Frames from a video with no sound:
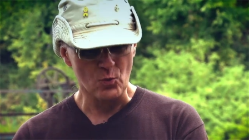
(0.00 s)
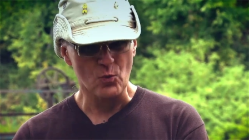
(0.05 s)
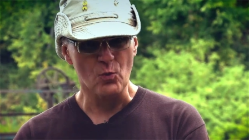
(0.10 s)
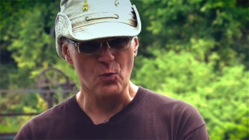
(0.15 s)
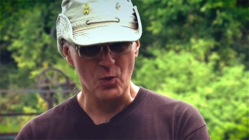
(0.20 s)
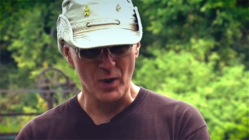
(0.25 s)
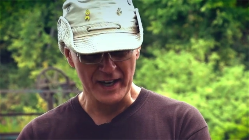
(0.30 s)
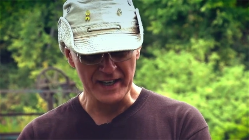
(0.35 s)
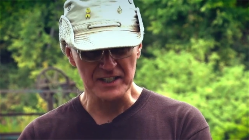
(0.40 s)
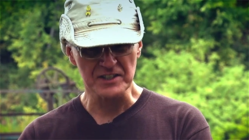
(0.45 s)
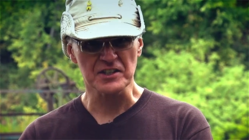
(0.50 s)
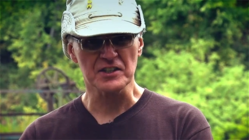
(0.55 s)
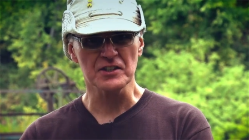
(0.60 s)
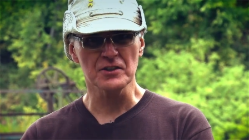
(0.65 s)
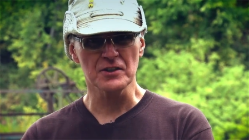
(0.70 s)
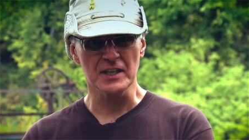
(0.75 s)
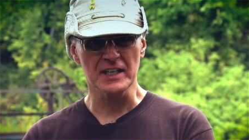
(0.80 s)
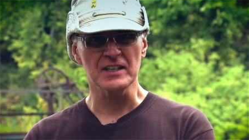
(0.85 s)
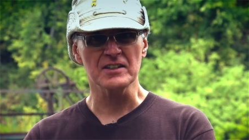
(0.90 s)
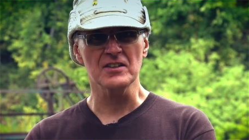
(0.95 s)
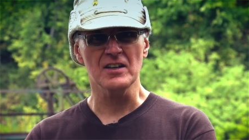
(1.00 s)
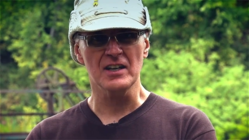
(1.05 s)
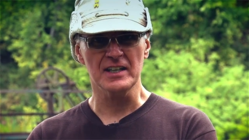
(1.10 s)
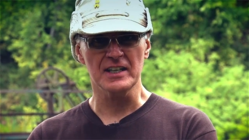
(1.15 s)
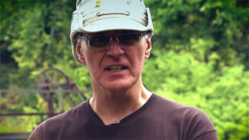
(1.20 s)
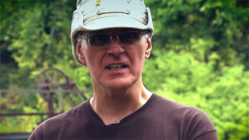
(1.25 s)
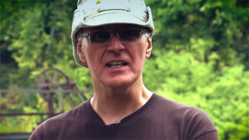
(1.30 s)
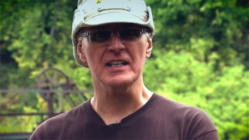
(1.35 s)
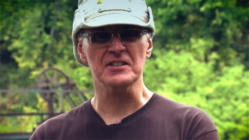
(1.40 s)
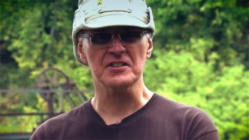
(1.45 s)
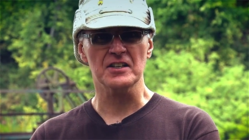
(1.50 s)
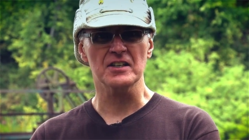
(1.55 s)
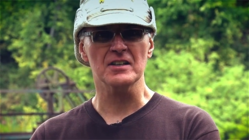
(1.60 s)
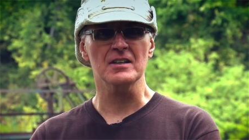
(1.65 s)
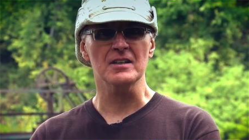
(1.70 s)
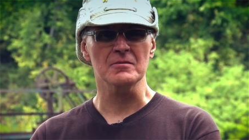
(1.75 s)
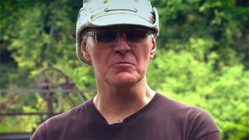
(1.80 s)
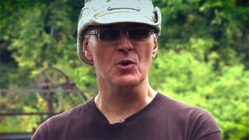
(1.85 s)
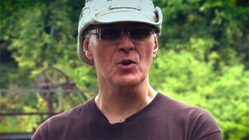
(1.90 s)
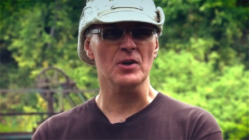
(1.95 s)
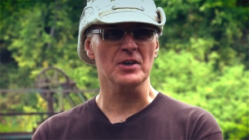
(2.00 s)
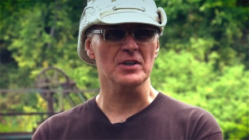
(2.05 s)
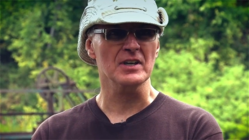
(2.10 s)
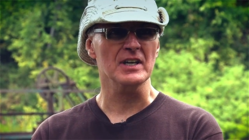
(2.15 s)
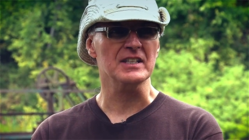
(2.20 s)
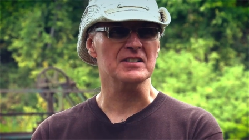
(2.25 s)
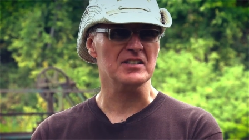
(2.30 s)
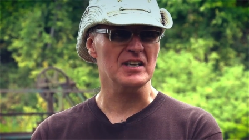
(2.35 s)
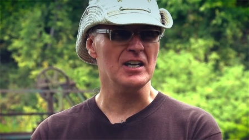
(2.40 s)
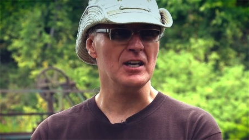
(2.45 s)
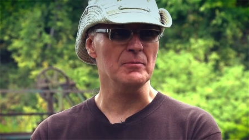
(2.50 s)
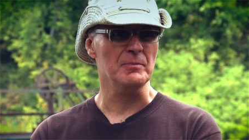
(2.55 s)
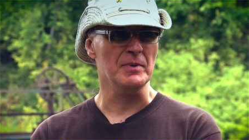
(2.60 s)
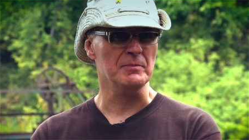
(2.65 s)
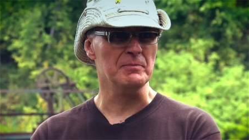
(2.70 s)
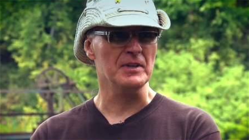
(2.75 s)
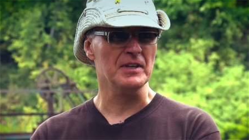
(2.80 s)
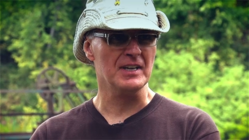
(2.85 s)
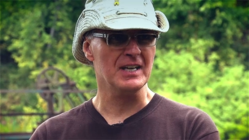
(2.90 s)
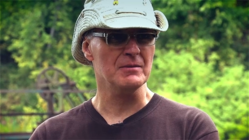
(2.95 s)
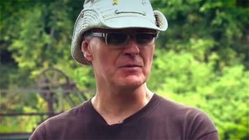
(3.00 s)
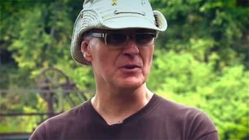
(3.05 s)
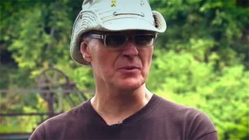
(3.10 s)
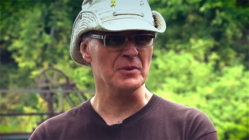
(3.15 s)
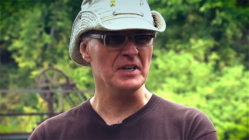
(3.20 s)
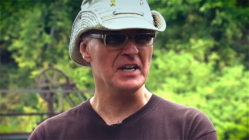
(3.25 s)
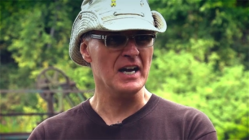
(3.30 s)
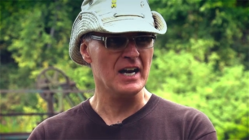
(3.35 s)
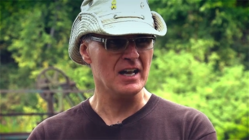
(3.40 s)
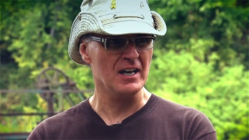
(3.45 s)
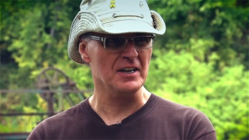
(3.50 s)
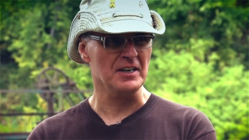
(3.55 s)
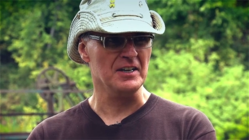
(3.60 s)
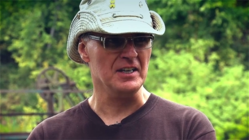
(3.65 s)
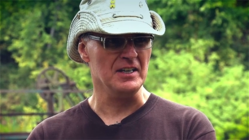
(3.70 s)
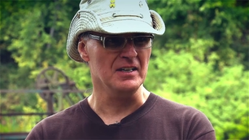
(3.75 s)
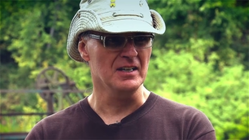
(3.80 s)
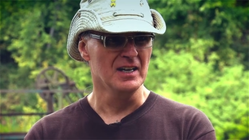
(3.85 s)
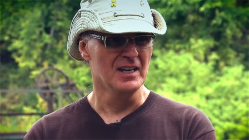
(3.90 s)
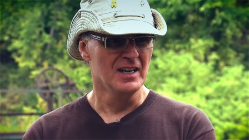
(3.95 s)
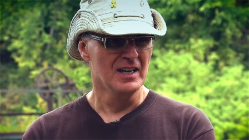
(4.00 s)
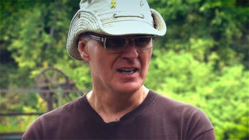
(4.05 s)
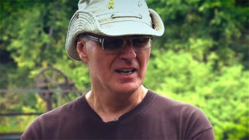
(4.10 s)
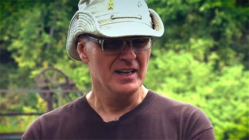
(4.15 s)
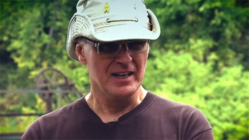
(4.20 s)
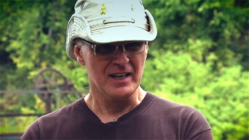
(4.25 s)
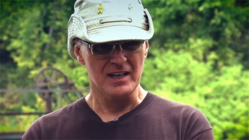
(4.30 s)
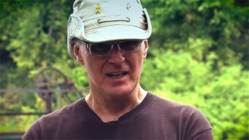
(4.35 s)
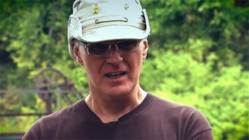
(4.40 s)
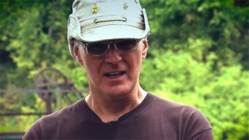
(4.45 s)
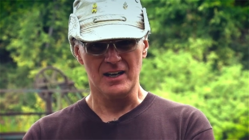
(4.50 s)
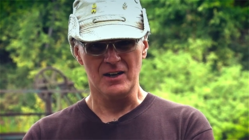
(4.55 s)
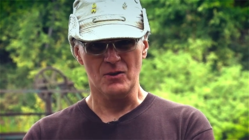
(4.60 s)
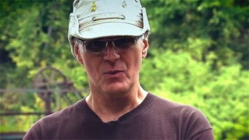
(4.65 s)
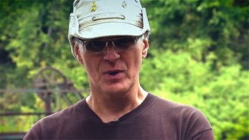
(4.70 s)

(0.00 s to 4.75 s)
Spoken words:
when is it going to get done, and let's get on board and let's help. It became a reality. Yeah.